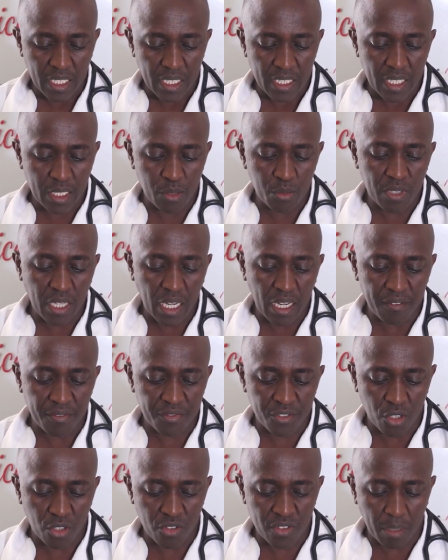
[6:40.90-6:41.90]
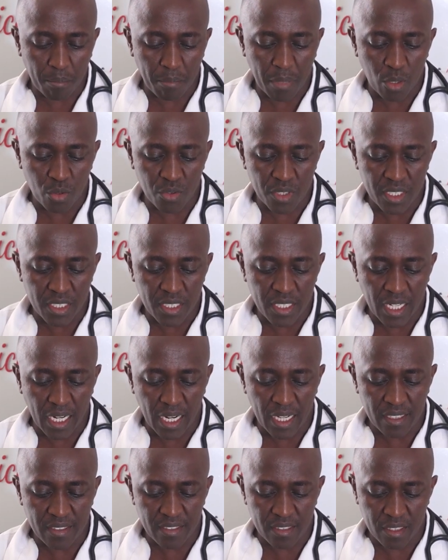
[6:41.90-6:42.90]
Then we have talks about
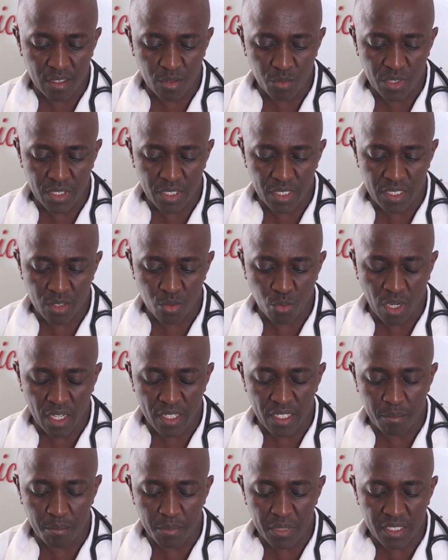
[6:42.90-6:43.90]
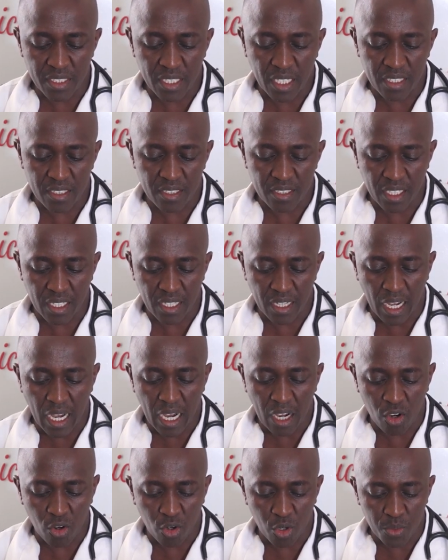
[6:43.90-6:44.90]
drugs, which is what the major is
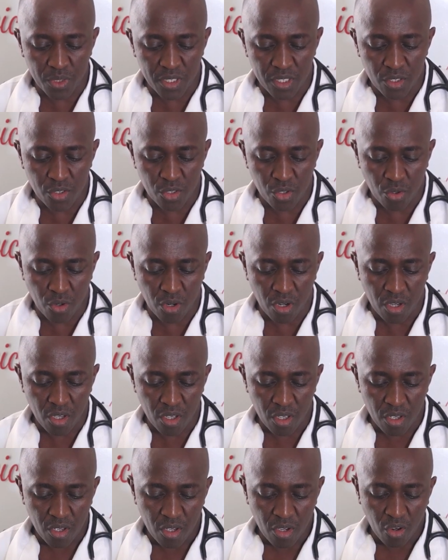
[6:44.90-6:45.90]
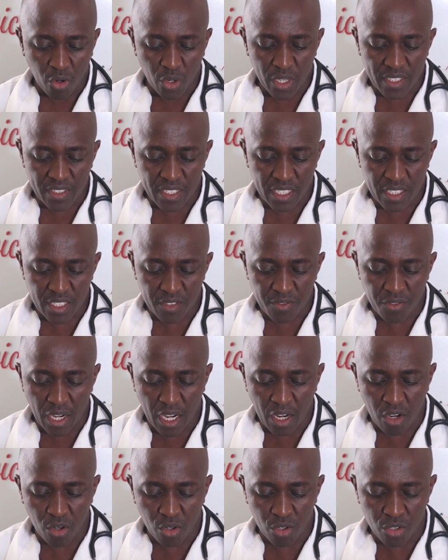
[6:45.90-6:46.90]
alcohol withdrawal or excessive
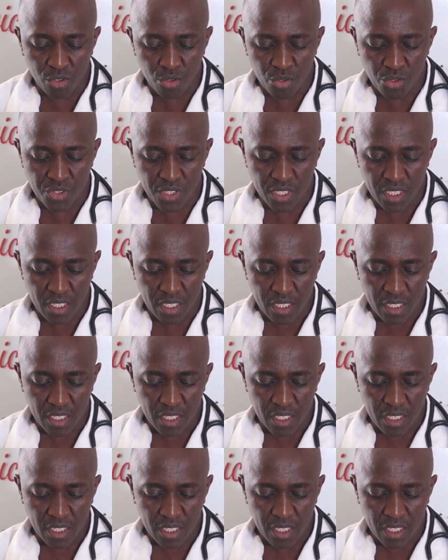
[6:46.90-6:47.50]
alcohol use.